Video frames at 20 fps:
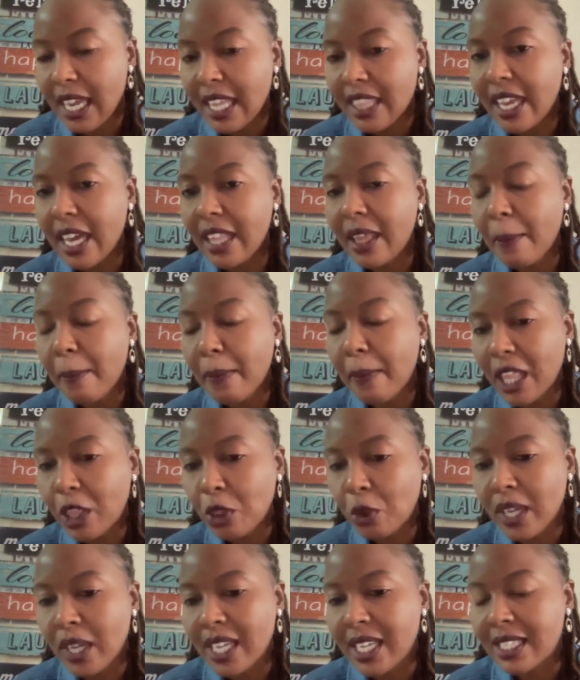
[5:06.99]
The other
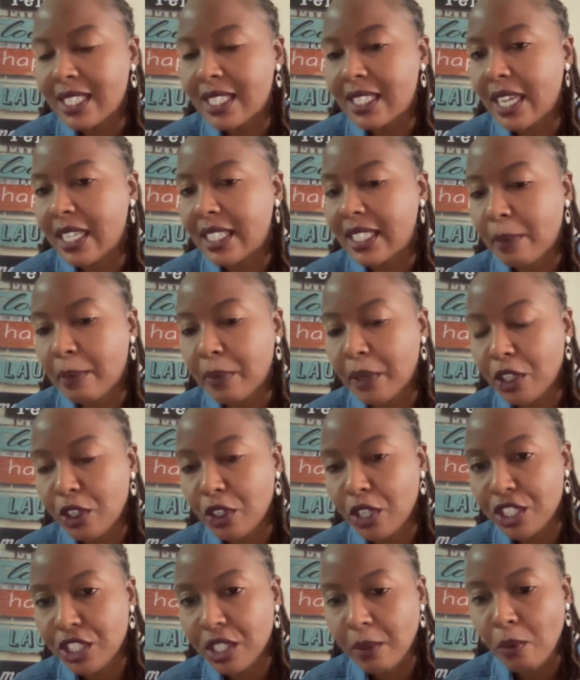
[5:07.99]
pathway is the
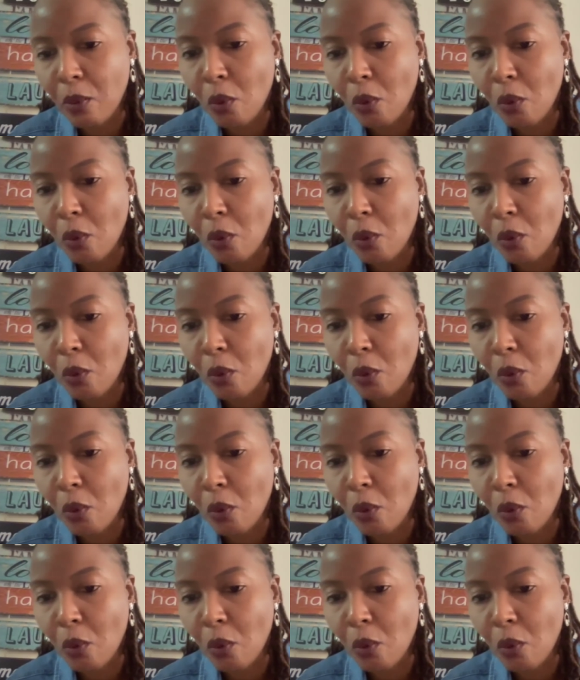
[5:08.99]
entrepreneurship,